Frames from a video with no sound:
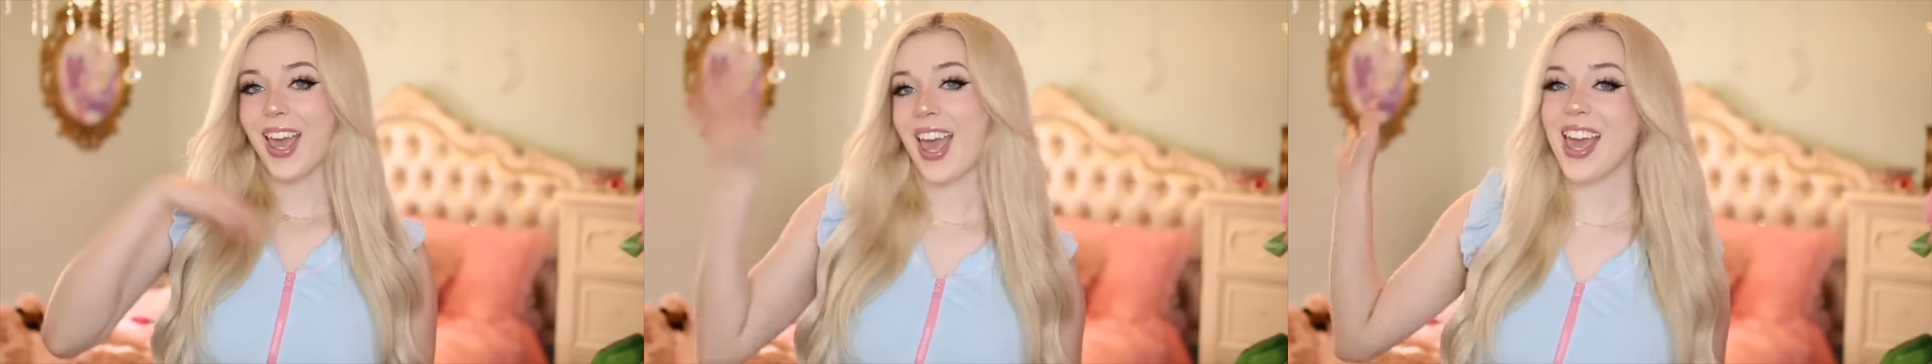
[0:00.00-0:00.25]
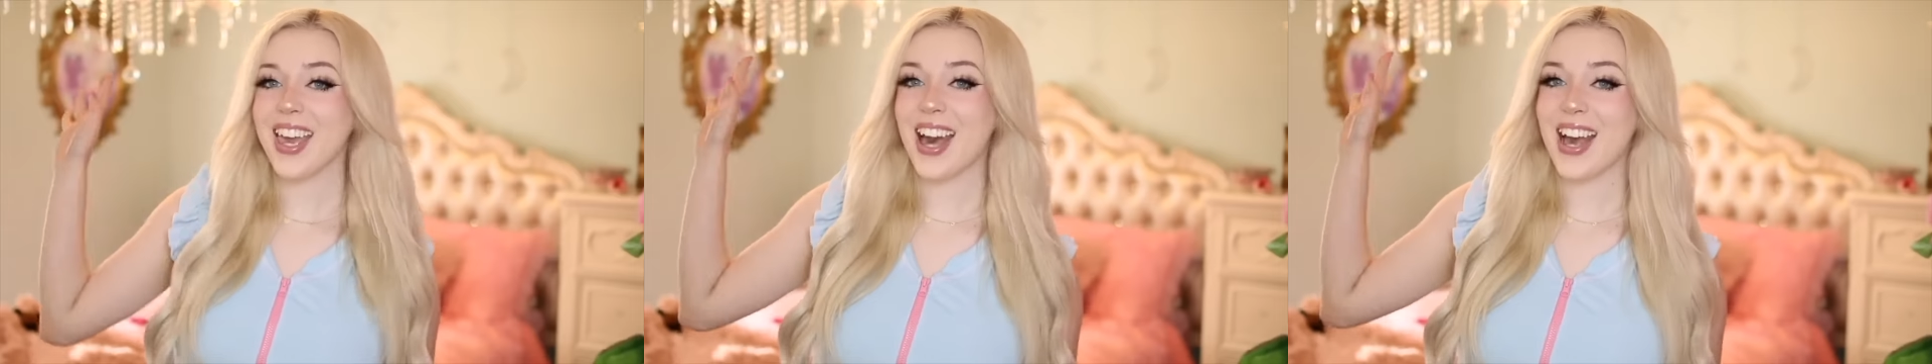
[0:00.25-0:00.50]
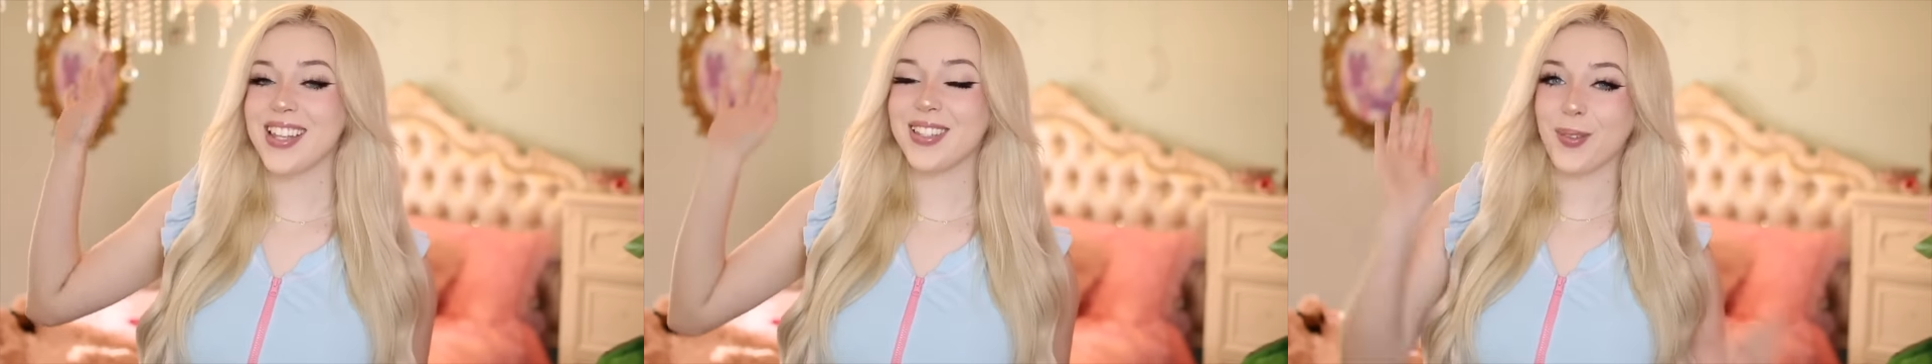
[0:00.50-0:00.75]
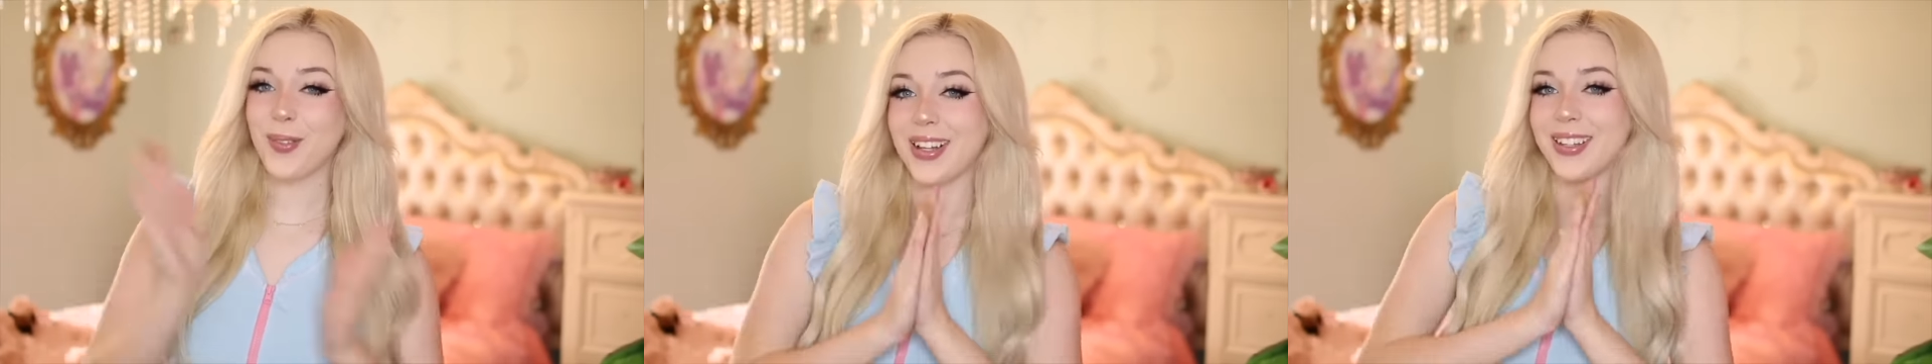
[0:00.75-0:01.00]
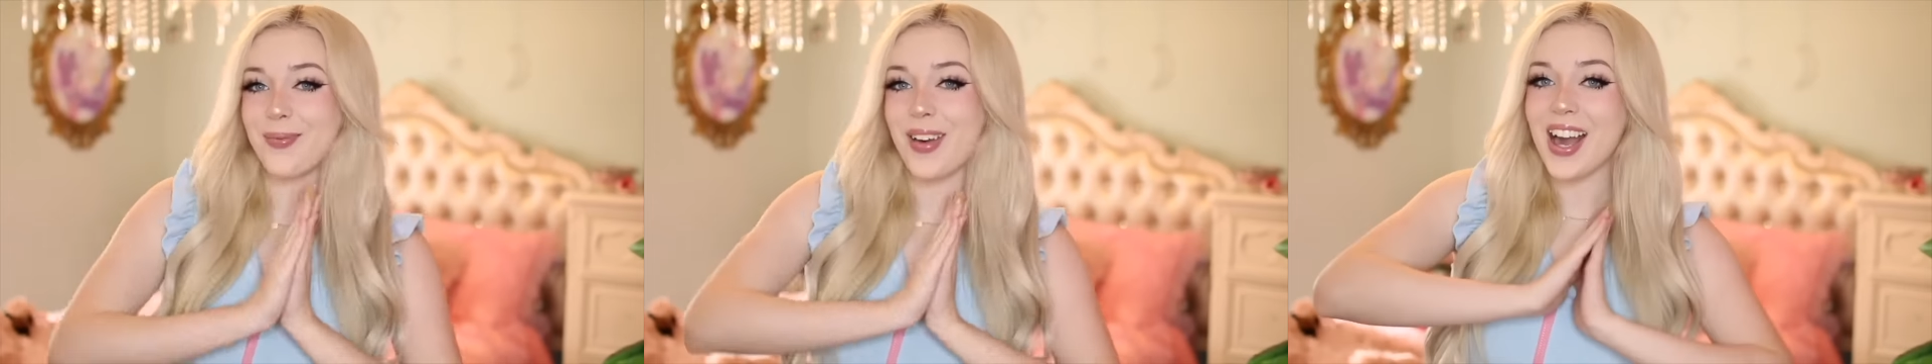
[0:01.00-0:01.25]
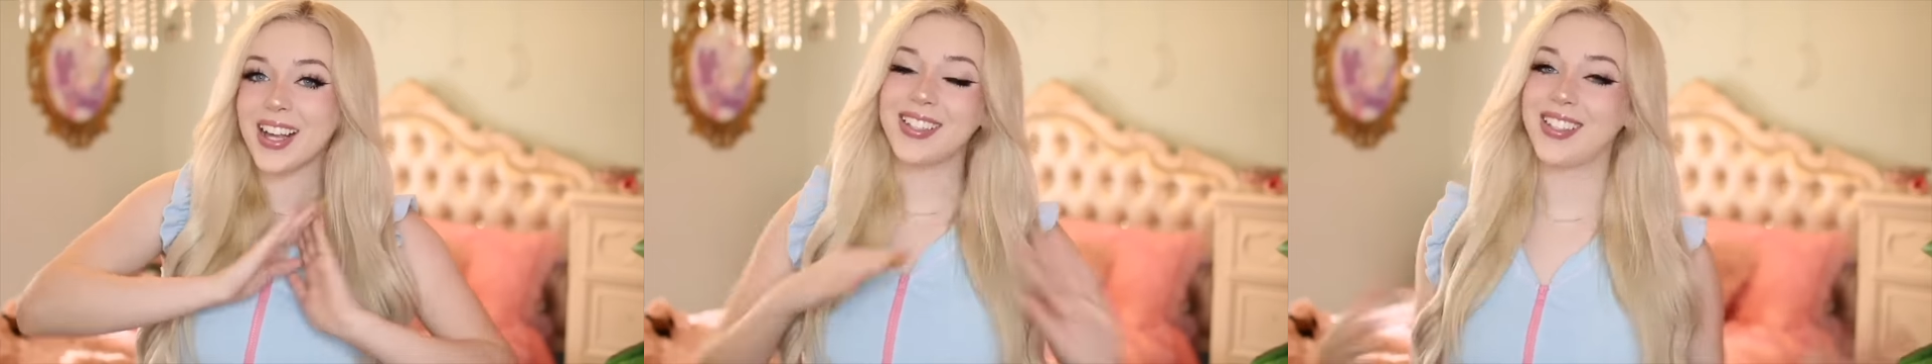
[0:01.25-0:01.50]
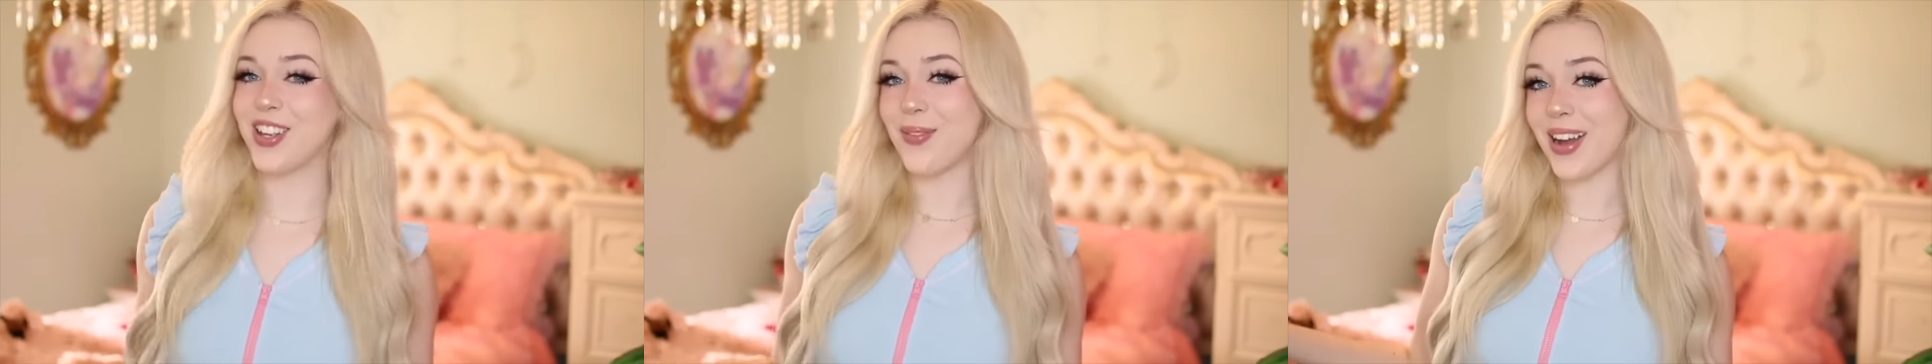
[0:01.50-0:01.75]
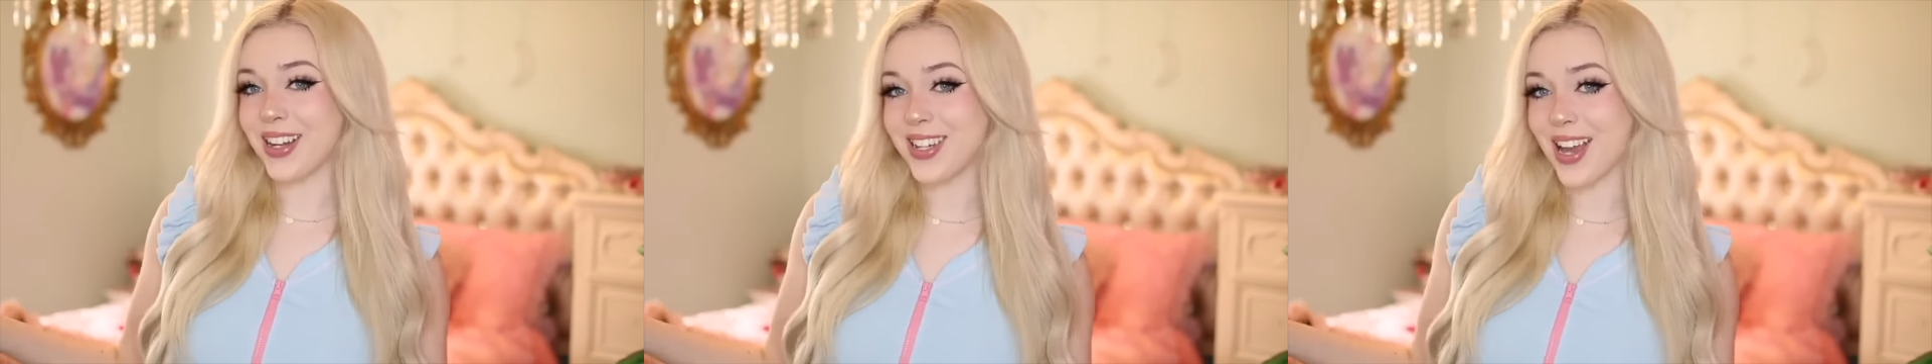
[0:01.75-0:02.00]
Hey guys, welcome back to
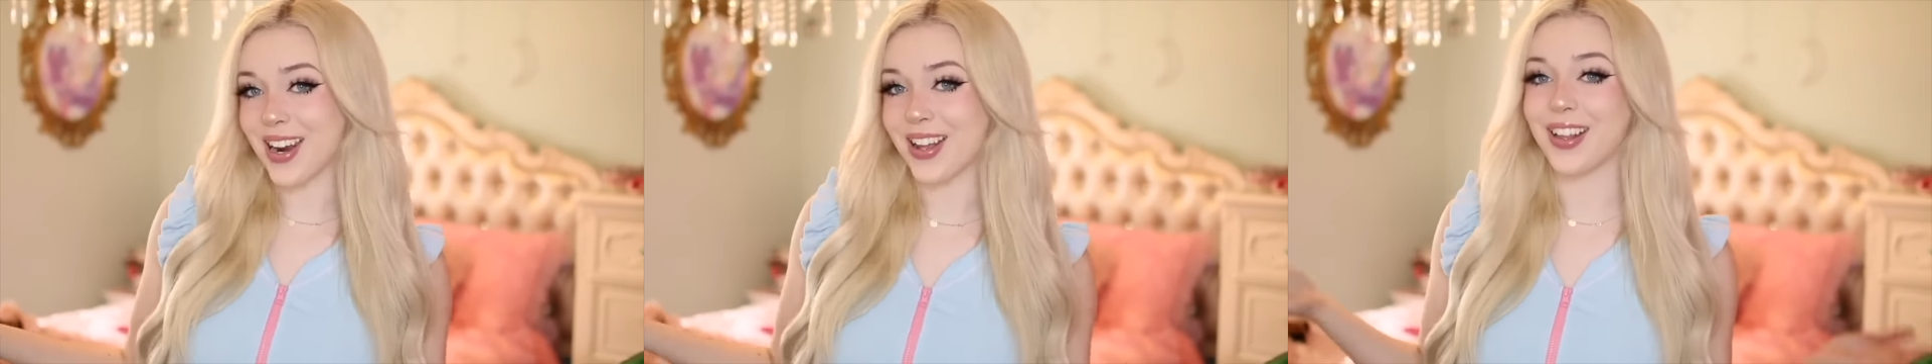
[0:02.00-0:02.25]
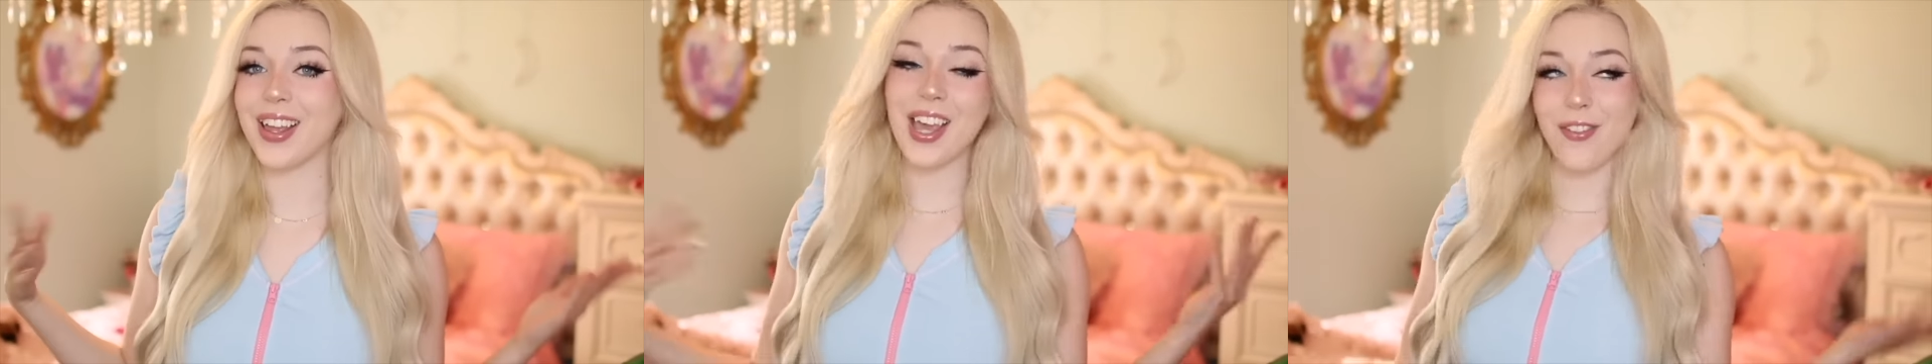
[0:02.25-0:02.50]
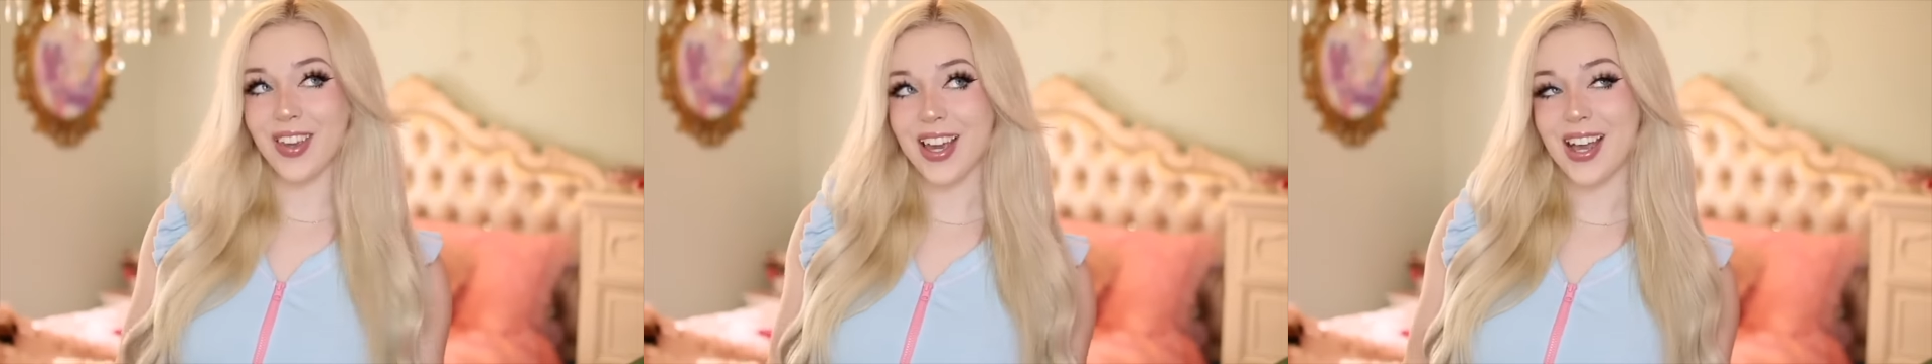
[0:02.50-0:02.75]
my channel. If you